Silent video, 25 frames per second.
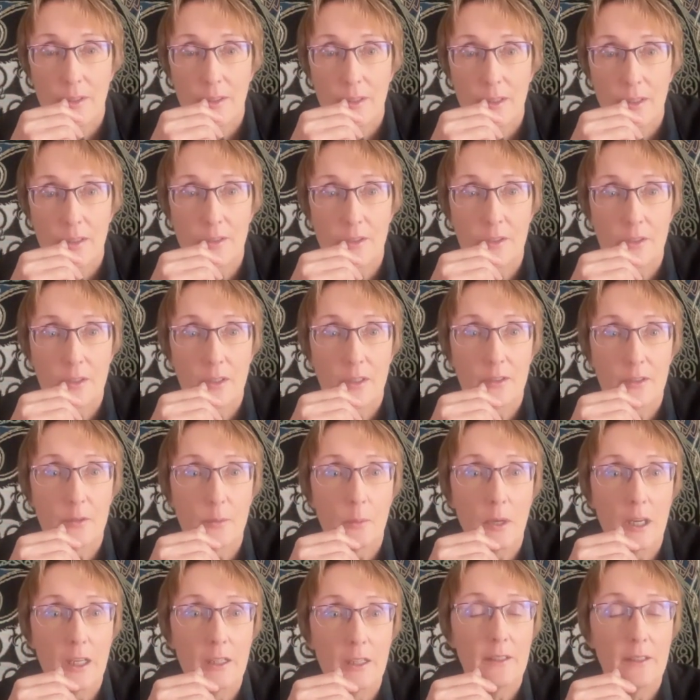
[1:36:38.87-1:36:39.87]
is is
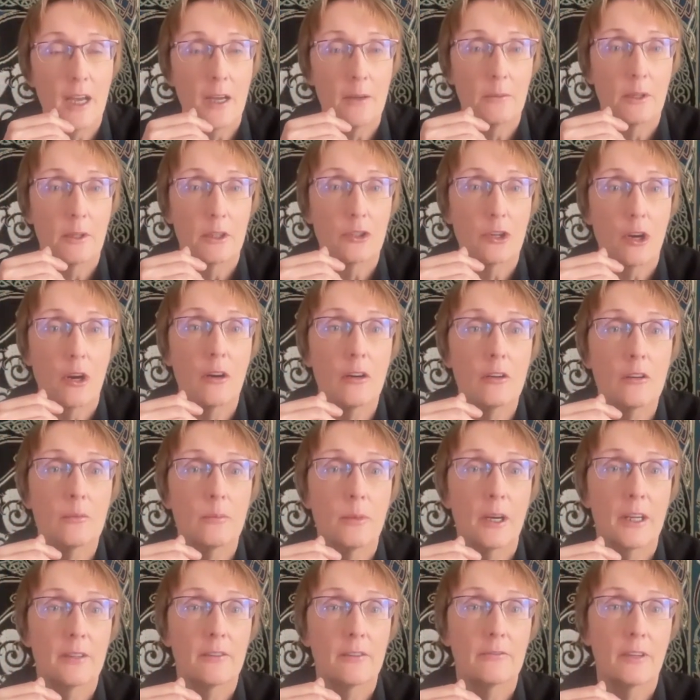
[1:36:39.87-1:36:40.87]
made that much harder
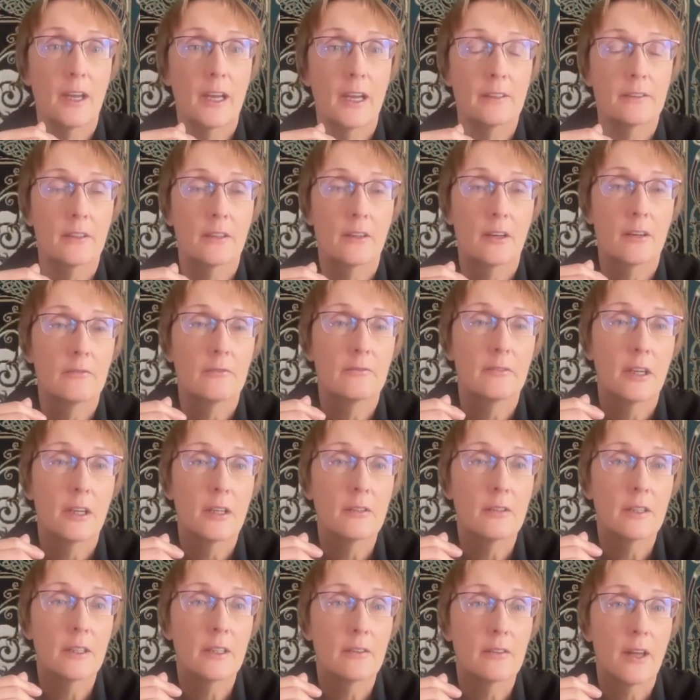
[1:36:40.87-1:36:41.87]
by the fact that our
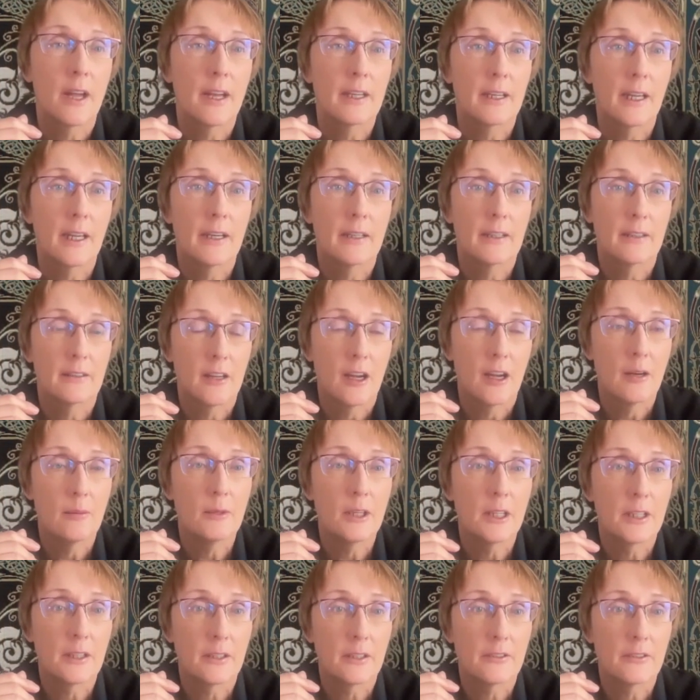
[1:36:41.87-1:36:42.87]
very like
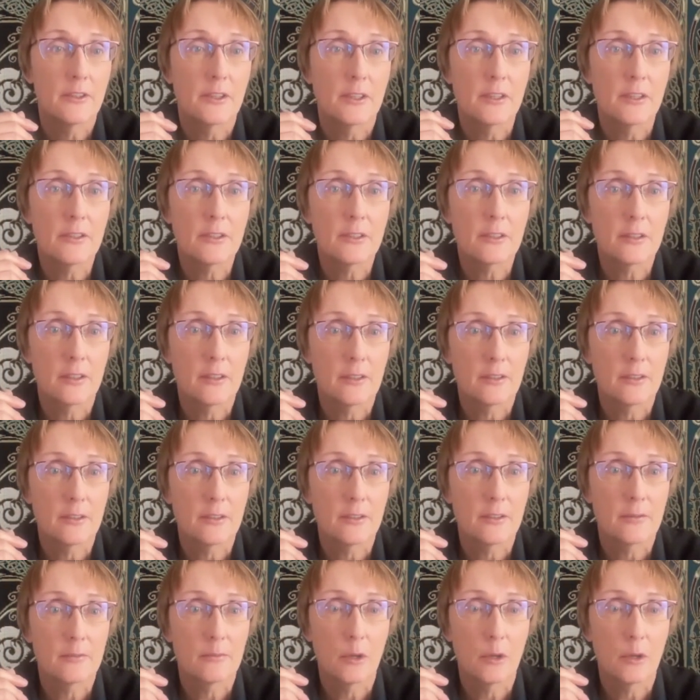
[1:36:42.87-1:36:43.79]
economic existence,